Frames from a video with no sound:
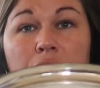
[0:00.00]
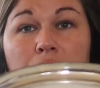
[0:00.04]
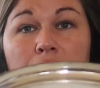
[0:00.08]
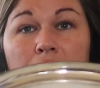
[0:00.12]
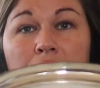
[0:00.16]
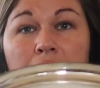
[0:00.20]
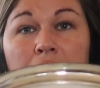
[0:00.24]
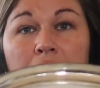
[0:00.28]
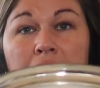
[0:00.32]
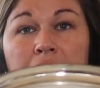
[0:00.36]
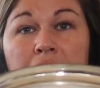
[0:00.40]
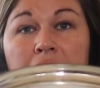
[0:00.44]

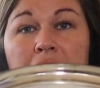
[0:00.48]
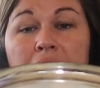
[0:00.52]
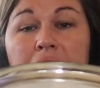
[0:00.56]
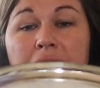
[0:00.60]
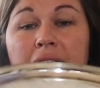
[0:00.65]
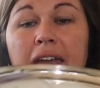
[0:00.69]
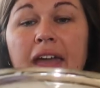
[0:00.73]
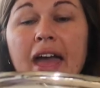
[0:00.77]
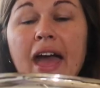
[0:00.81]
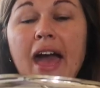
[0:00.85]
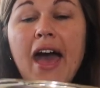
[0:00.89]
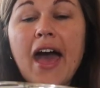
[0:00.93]
good.
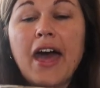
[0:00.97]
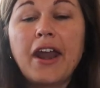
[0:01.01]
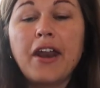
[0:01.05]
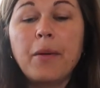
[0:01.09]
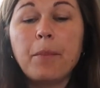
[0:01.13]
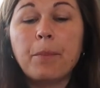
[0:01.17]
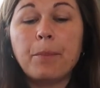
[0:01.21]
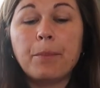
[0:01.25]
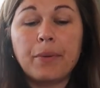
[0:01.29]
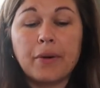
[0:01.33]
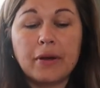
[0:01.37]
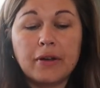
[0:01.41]
They had
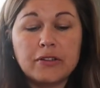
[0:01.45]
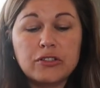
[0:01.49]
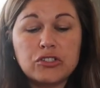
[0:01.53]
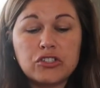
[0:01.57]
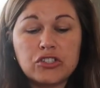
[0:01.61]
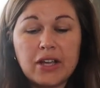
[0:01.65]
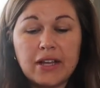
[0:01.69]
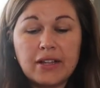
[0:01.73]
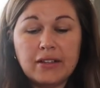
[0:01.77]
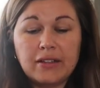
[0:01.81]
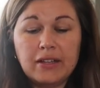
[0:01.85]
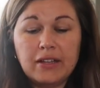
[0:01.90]
a bunch
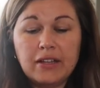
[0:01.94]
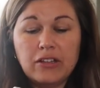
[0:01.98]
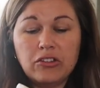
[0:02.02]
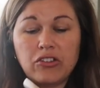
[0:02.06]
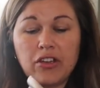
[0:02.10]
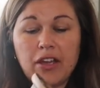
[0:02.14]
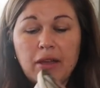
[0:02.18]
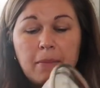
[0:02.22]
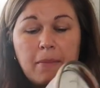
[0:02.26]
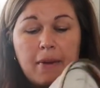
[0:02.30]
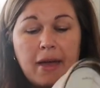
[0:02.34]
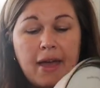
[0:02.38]
at
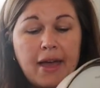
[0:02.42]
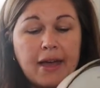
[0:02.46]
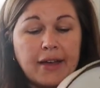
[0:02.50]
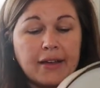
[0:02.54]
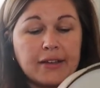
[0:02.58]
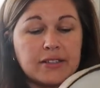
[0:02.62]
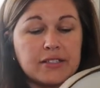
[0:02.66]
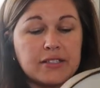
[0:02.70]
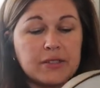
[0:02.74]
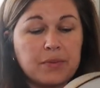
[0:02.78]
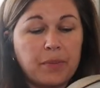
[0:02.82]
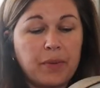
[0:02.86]
TJ
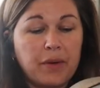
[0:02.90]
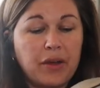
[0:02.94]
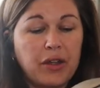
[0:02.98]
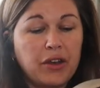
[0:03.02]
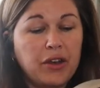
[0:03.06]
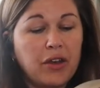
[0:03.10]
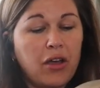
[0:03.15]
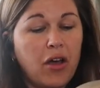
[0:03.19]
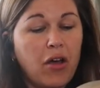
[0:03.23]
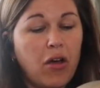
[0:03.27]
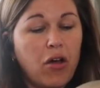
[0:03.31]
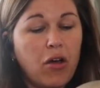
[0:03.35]
Maxx, but
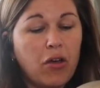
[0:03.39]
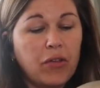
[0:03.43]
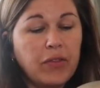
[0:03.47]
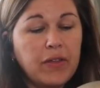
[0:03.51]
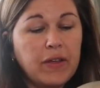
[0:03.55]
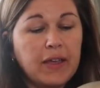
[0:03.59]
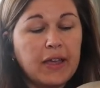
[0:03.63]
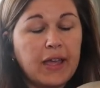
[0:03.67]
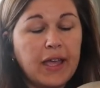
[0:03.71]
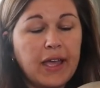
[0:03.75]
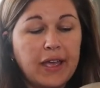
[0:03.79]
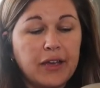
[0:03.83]
not all
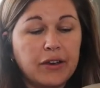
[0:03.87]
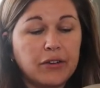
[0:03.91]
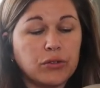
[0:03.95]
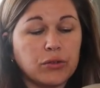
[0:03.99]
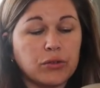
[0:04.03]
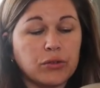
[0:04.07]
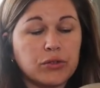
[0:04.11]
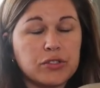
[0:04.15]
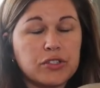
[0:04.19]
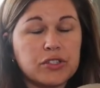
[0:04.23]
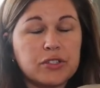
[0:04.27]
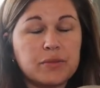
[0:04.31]
the
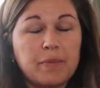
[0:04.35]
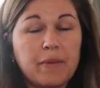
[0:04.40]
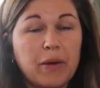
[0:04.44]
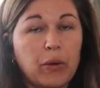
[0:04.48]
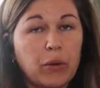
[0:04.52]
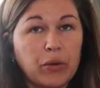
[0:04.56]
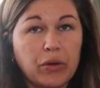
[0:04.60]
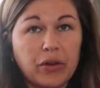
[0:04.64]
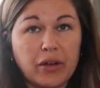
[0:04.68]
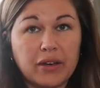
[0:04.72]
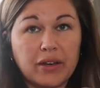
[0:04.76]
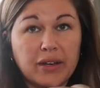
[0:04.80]
candles smell
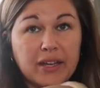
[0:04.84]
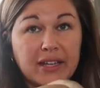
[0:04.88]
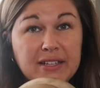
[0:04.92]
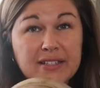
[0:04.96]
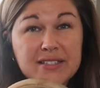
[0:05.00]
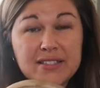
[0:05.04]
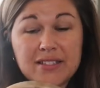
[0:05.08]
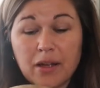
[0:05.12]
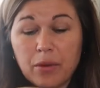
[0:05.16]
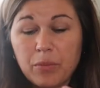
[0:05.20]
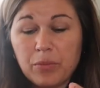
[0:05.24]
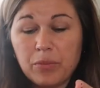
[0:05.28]
good. Like,
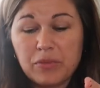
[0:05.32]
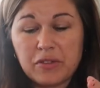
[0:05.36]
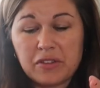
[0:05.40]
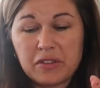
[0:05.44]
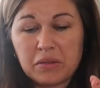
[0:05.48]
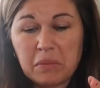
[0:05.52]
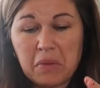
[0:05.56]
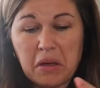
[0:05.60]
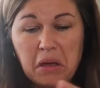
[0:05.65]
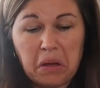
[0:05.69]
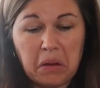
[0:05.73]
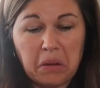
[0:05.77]
some
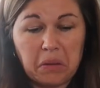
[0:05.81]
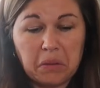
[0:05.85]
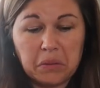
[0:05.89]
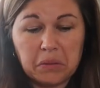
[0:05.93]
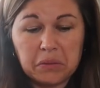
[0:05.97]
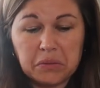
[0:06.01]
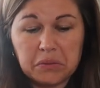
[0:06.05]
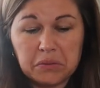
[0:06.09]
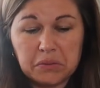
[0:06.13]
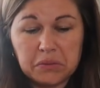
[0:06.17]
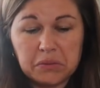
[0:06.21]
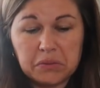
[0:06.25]
smell
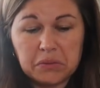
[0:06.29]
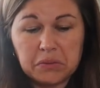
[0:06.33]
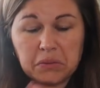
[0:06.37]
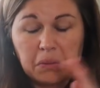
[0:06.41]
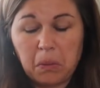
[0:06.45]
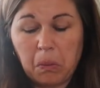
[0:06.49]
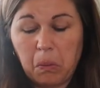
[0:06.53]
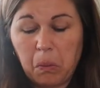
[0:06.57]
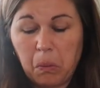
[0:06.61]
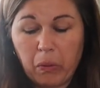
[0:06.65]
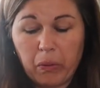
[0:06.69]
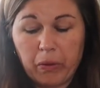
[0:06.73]

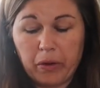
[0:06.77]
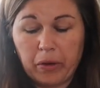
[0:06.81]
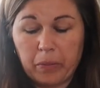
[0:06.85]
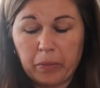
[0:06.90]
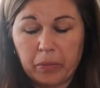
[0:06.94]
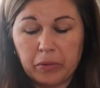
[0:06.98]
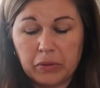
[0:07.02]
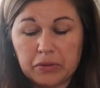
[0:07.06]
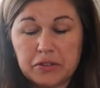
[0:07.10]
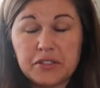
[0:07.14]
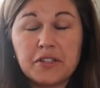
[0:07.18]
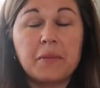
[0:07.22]

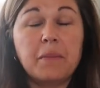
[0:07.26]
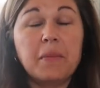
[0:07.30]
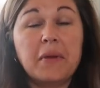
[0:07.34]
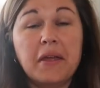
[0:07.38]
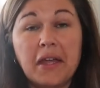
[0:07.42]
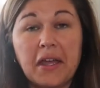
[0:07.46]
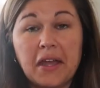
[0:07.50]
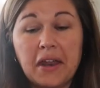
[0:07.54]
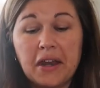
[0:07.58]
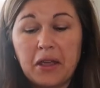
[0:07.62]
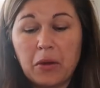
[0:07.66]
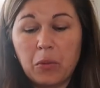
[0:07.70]
horrible, to
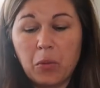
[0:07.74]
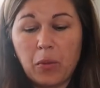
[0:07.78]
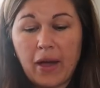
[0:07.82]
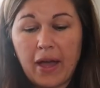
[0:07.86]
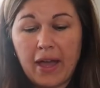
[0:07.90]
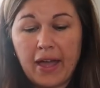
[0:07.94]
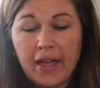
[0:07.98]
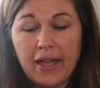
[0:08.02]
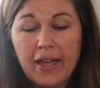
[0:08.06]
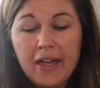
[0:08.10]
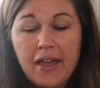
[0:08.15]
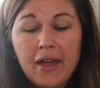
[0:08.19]
me
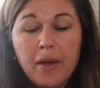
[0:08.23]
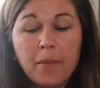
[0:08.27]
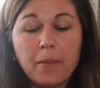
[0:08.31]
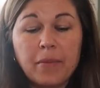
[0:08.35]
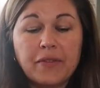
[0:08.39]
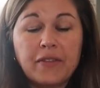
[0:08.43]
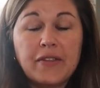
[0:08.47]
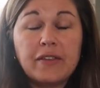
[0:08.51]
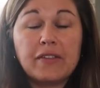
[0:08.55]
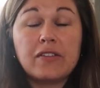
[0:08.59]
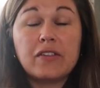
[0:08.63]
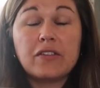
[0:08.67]
anyway.
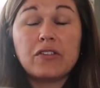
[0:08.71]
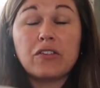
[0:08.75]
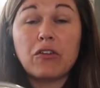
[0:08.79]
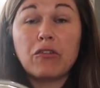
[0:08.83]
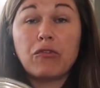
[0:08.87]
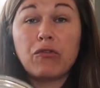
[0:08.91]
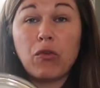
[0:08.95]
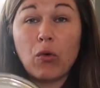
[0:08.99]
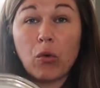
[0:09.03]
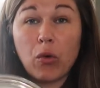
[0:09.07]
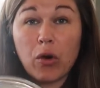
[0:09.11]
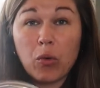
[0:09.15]
But this is a
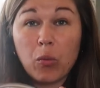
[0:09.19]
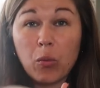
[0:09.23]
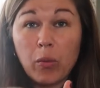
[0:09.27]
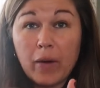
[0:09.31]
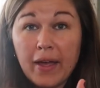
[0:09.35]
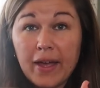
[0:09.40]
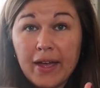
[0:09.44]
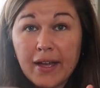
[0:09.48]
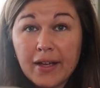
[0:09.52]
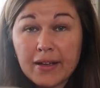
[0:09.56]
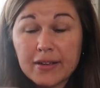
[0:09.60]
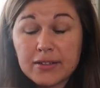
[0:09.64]

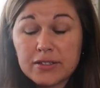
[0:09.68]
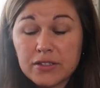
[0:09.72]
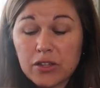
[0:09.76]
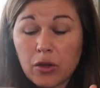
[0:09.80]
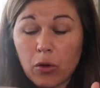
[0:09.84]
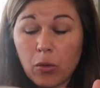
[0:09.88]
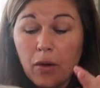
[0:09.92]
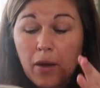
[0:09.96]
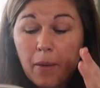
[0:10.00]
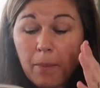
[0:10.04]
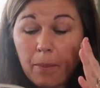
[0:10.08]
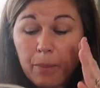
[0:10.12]
4-wick,
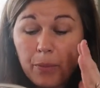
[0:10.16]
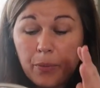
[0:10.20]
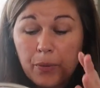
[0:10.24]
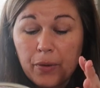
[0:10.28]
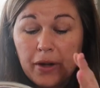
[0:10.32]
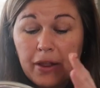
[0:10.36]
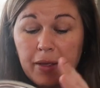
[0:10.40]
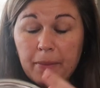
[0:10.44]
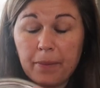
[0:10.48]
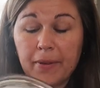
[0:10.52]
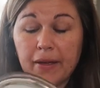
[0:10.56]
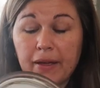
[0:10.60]
so a
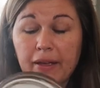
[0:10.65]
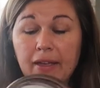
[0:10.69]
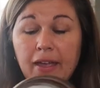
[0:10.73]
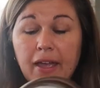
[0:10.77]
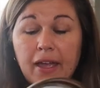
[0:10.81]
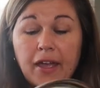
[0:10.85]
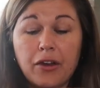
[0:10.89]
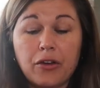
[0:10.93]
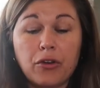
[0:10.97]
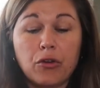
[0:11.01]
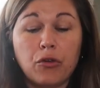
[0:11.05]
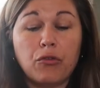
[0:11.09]
pretty big
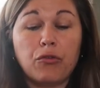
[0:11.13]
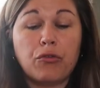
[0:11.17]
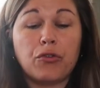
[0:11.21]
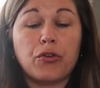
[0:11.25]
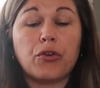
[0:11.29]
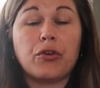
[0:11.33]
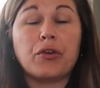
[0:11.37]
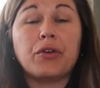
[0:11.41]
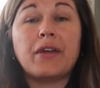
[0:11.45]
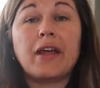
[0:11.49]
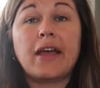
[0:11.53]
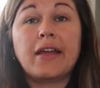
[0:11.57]
candle
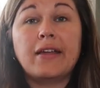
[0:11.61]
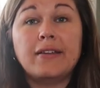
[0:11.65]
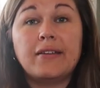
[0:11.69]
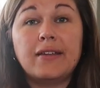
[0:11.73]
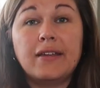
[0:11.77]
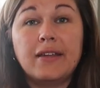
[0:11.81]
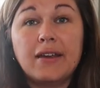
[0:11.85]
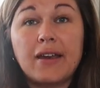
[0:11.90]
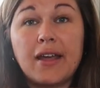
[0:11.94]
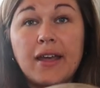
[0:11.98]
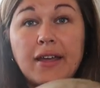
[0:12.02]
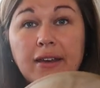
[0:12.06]
for
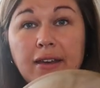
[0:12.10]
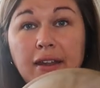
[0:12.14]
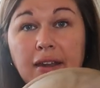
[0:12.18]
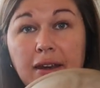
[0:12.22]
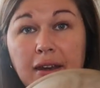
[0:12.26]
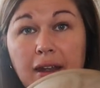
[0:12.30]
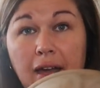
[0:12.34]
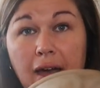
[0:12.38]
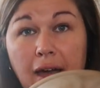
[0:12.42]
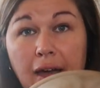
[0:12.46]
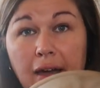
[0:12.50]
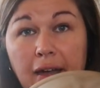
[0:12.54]

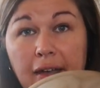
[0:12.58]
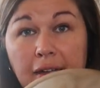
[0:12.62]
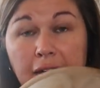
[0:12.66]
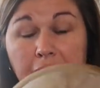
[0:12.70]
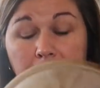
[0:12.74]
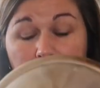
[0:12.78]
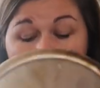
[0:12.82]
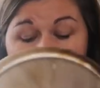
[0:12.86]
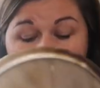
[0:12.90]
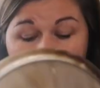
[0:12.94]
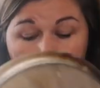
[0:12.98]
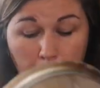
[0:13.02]

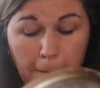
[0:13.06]
$19.99.